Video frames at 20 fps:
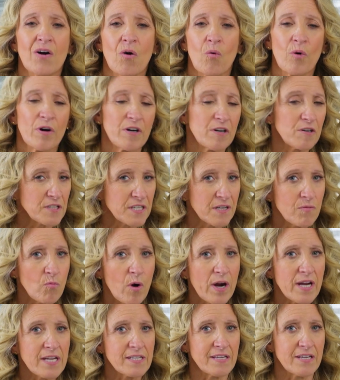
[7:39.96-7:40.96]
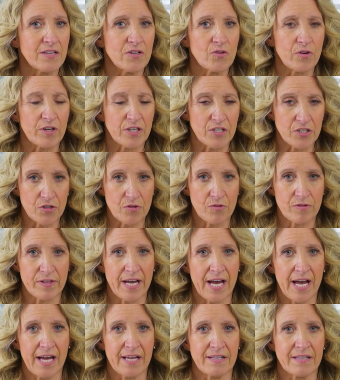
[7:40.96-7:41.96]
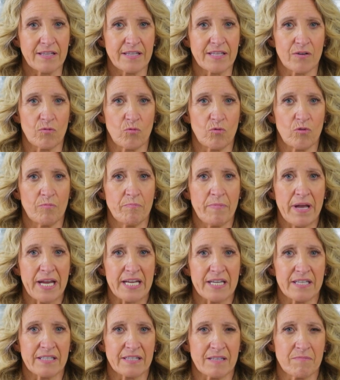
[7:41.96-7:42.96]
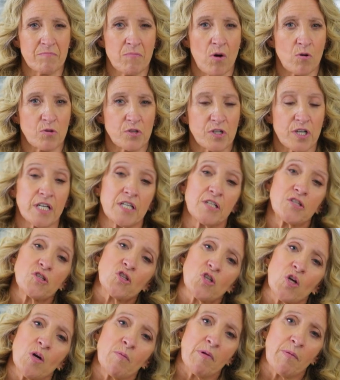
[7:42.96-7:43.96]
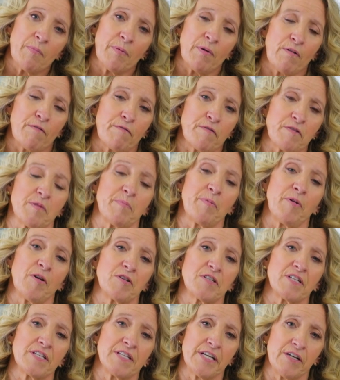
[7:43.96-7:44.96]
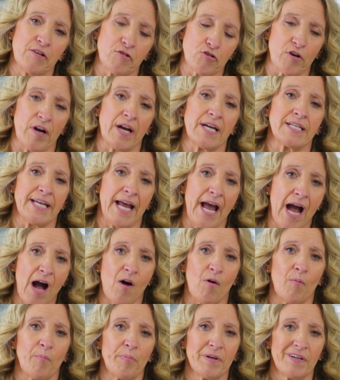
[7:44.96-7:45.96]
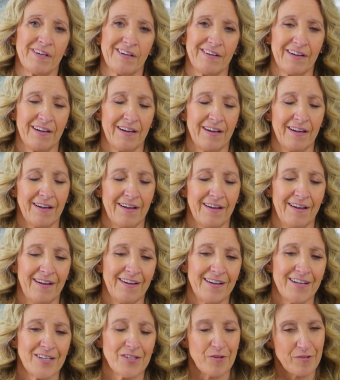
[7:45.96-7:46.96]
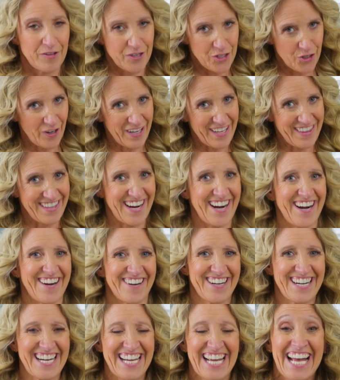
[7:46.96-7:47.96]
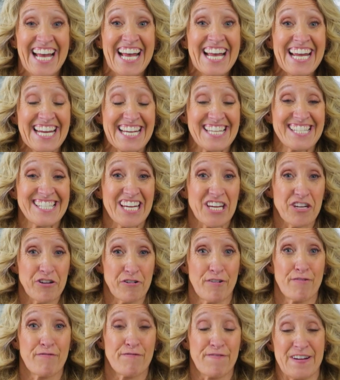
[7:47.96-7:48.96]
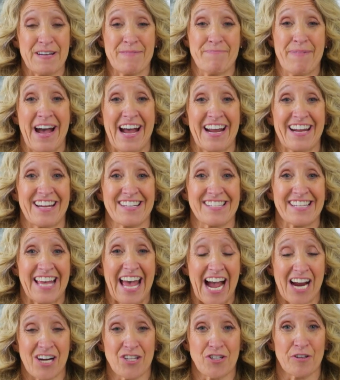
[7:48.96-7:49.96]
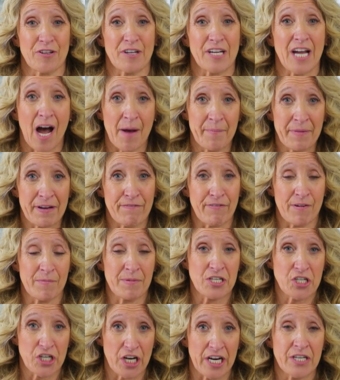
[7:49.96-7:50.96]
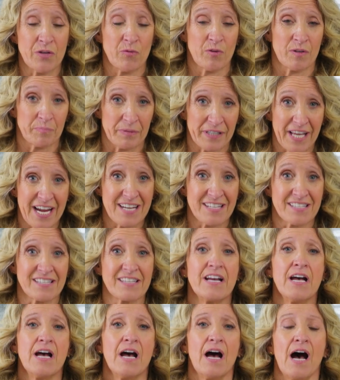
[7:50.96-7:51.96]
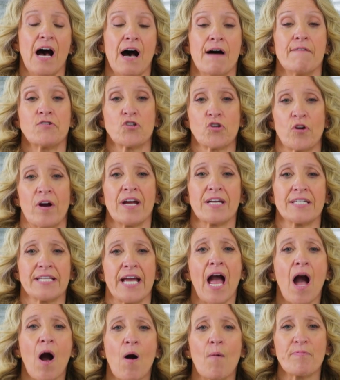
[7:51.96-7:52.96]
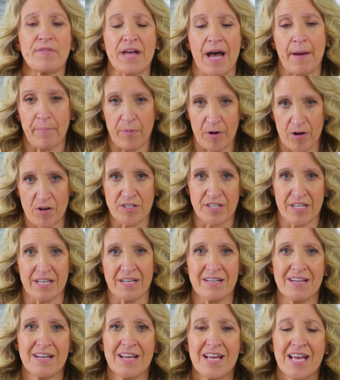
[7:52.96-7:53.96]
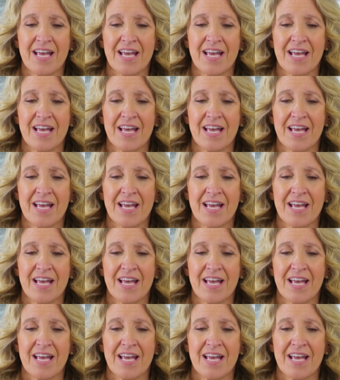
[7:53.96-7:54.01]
What are some ways that you can do that will make it the most consumable for the person that you're trying to help? So the trick there is that your feedback is actually coming from a genuine place of trying to help that person